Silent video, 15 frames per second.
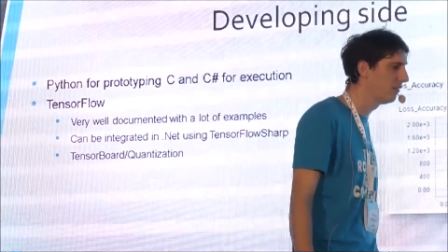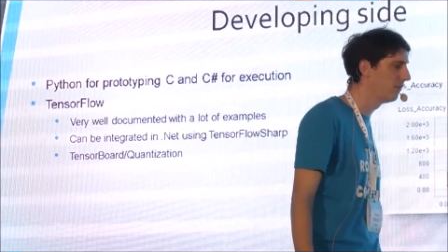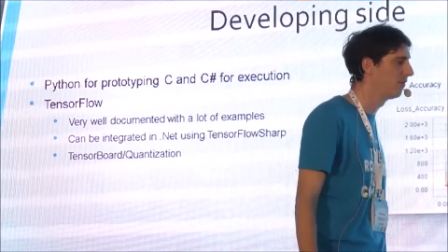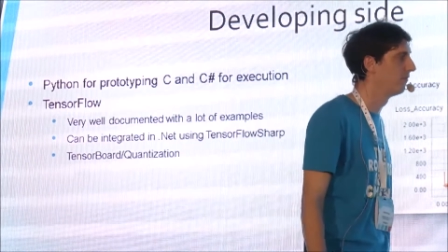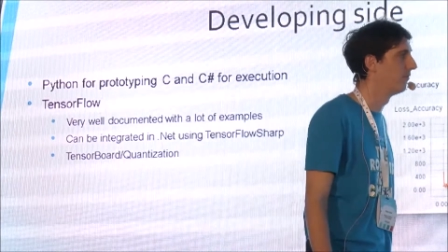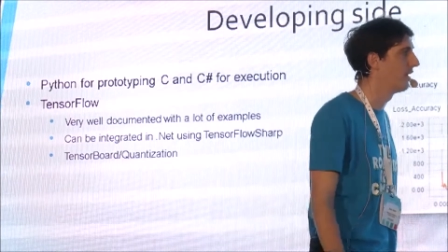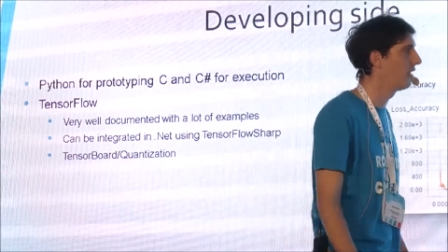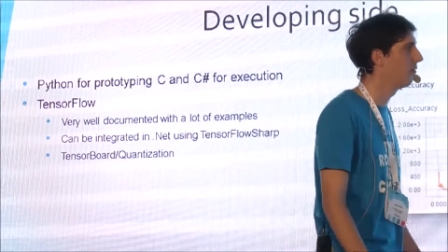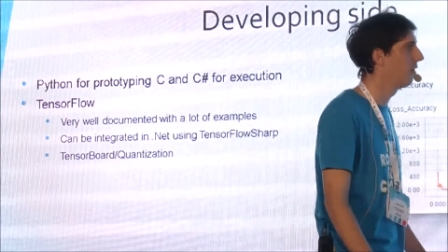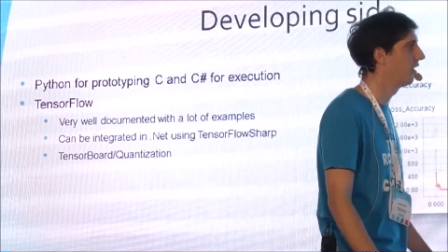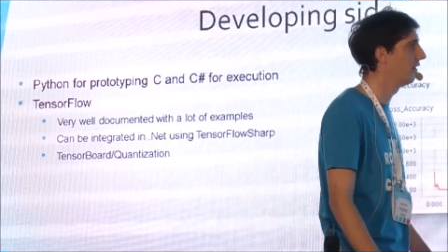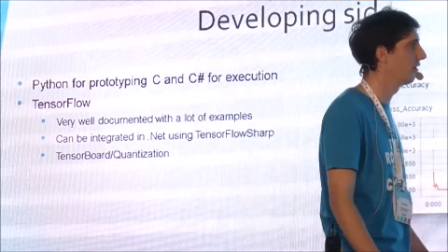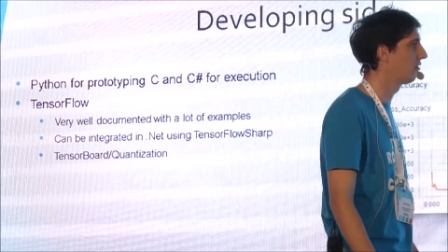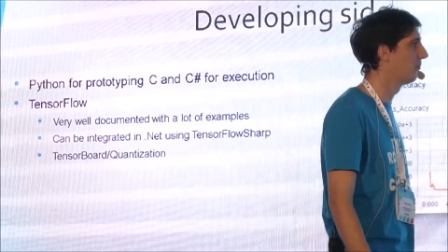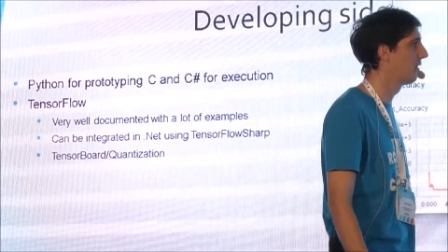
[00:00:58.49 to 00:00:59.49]
very well
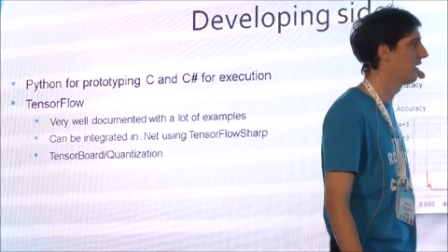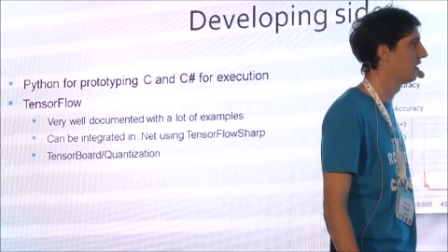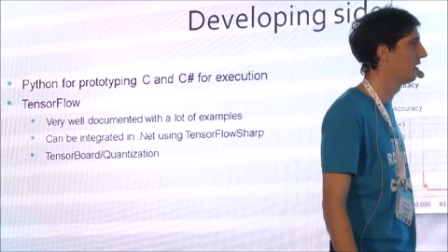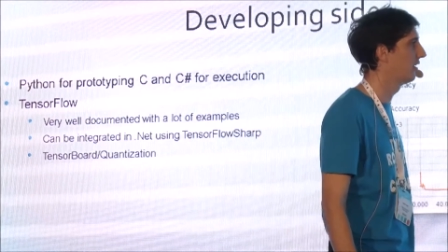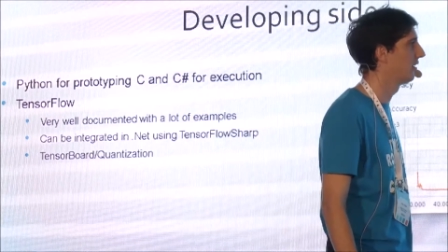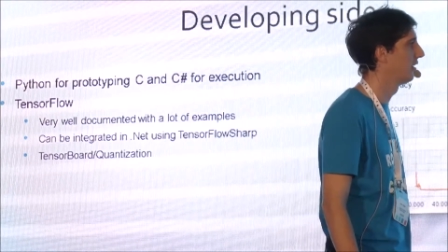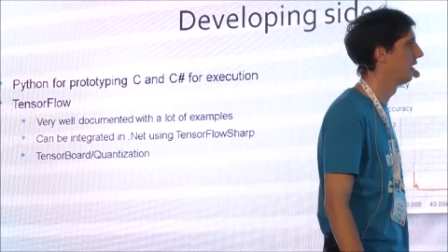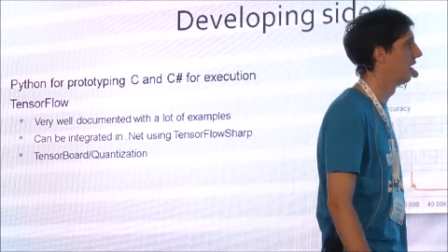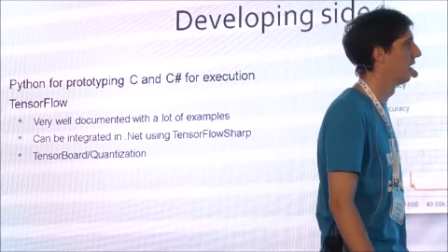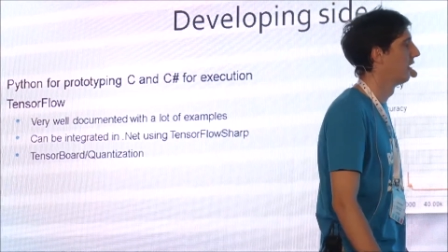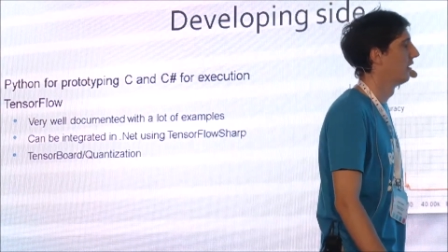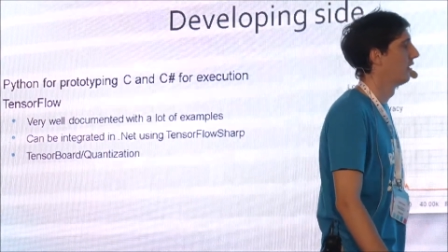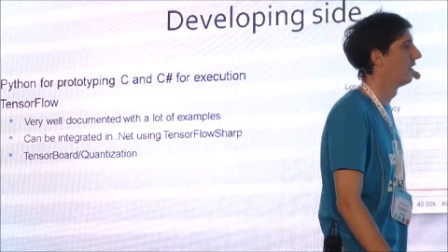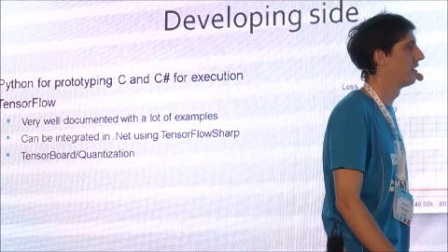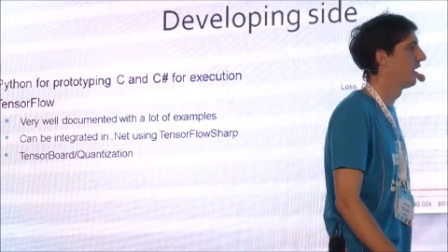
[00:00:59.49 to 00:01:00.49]
documented.
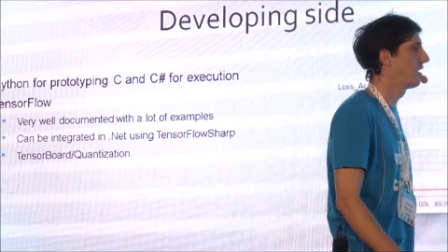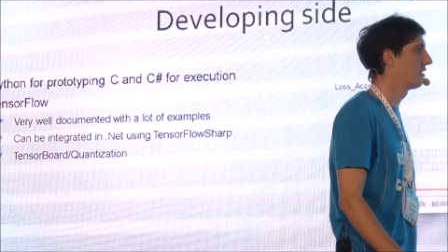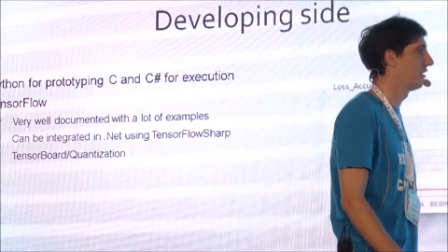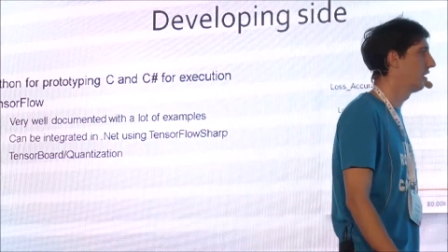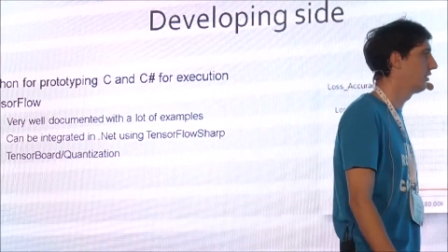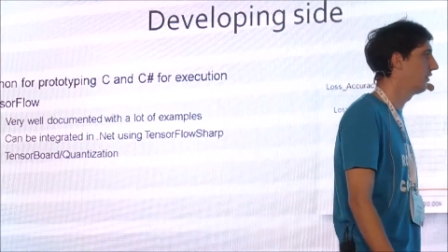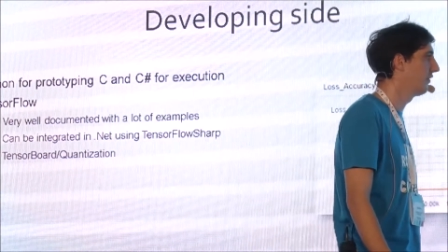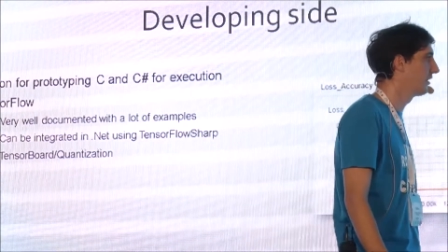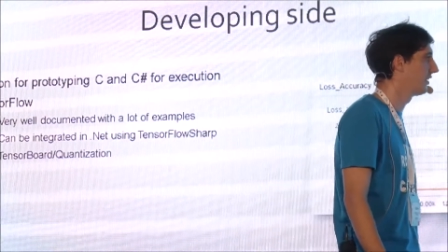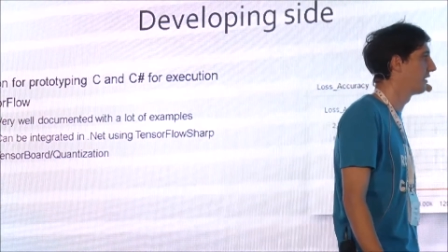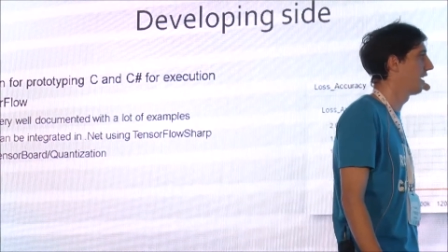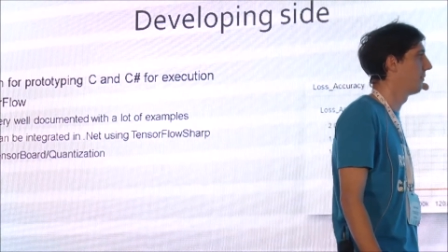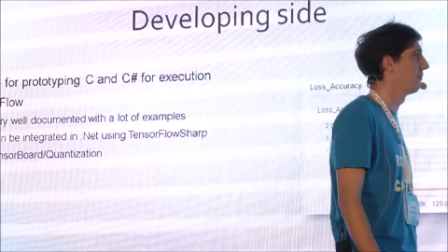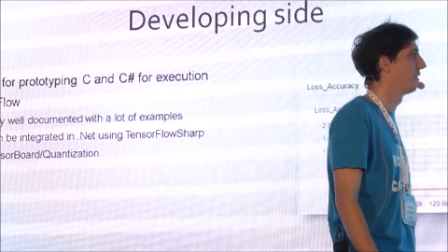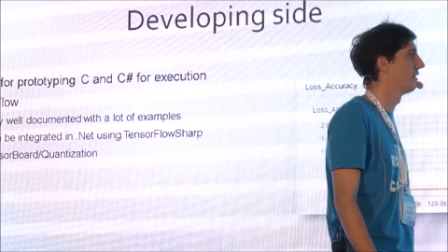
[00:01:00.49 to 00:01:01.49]
It has a lot of
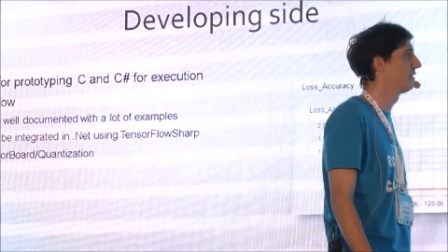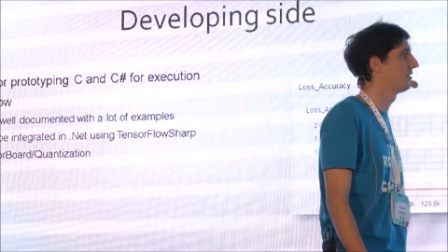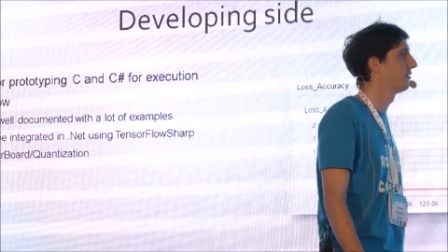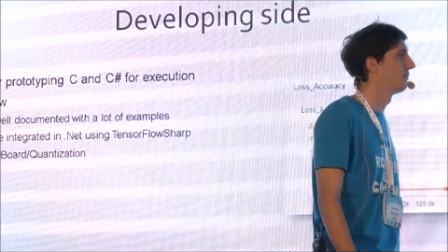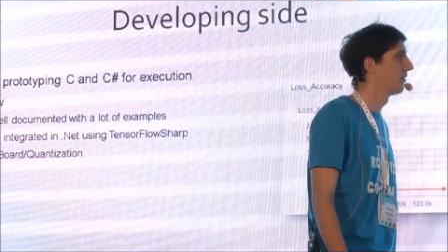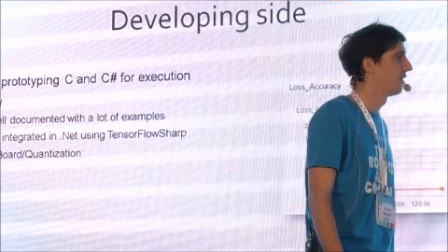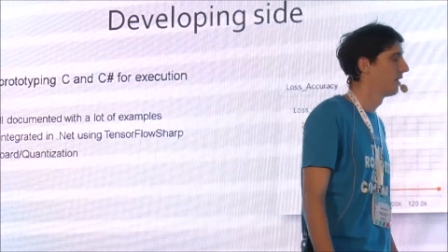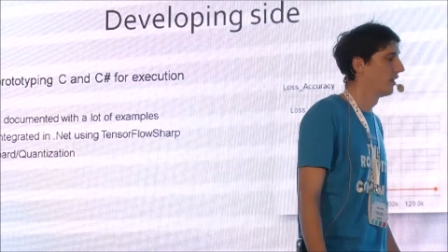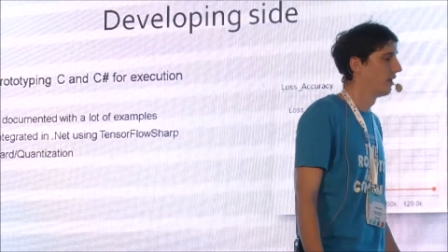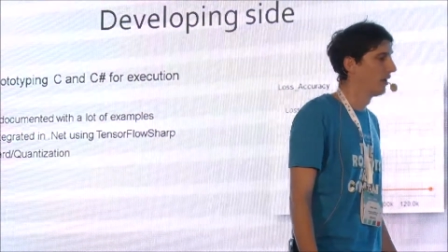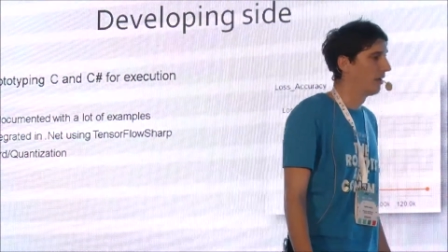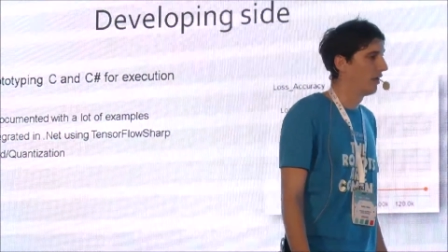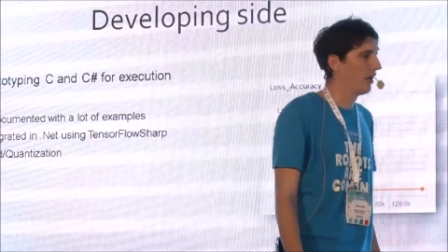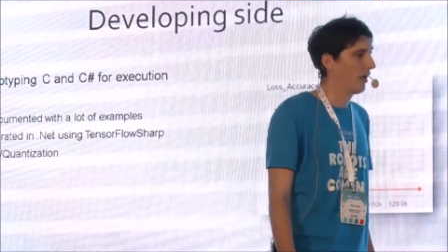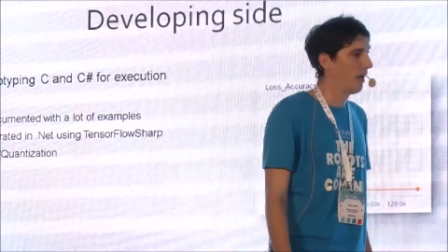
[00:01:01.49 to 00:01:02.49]
examples,
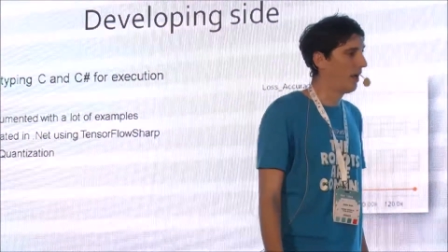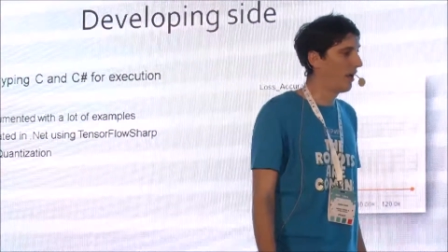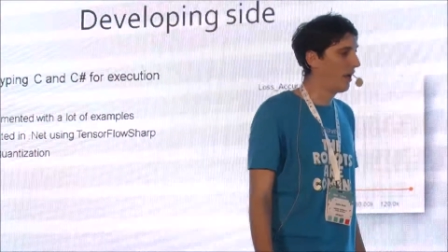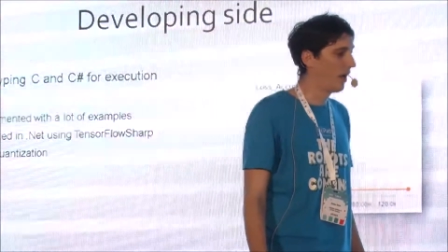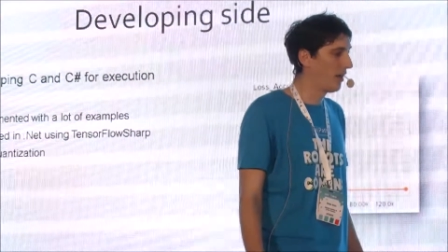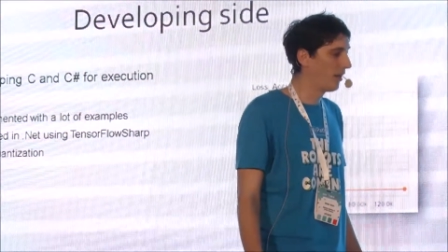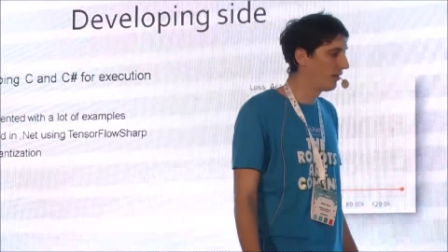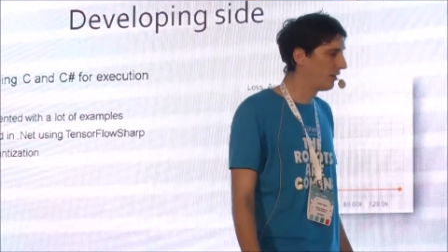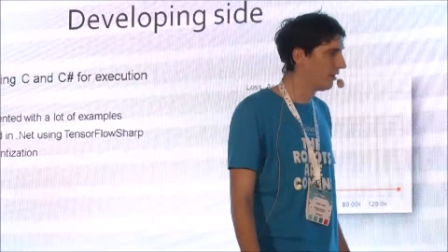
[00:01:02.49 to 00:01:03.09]
and